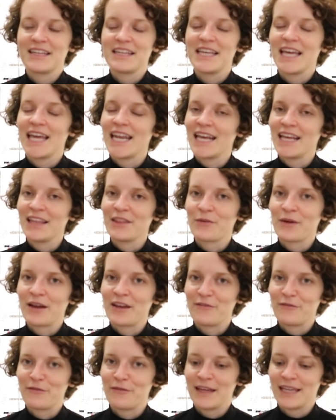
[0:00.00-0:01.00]
getting the
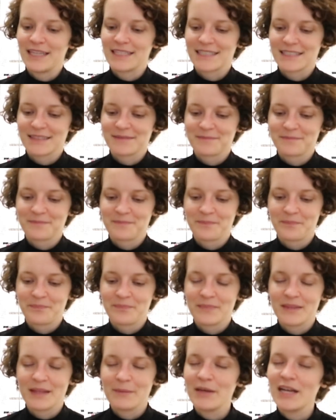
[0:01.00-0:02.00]
right fit,
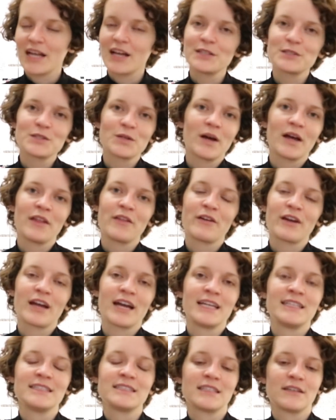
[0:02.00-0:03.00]
but also other
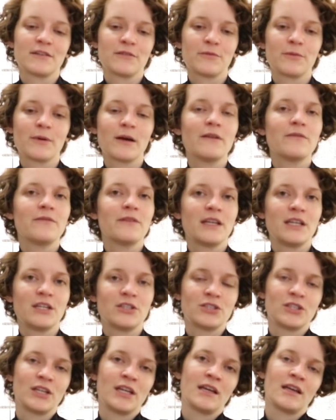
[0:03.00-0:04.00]
kinds of
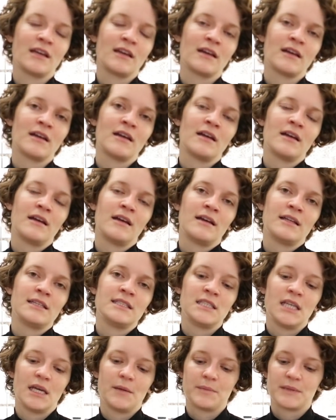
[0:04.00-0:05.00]
finishing
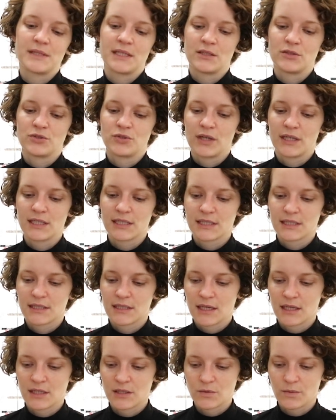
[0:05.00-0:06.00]
tips and tricks
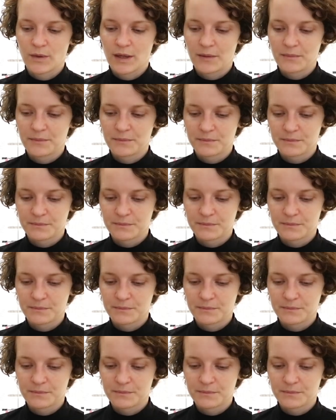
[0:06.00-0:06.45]
as well.